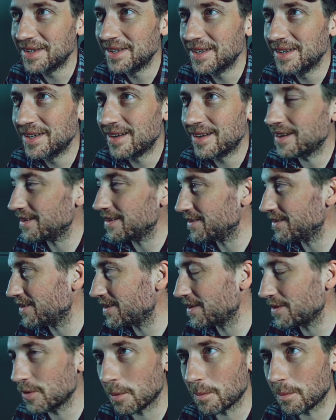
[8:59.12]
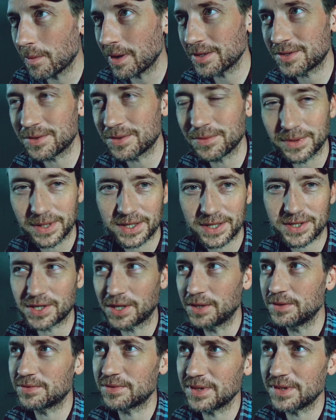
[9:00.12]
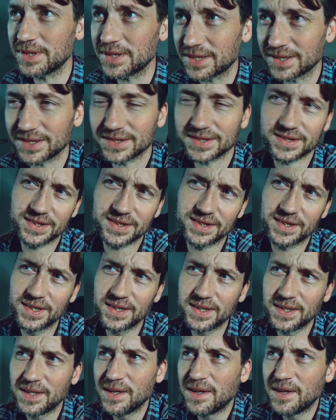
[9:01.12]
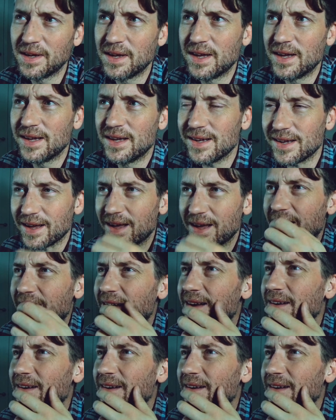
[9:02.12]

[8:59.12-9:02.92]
and uh, not much to really show for it because uh,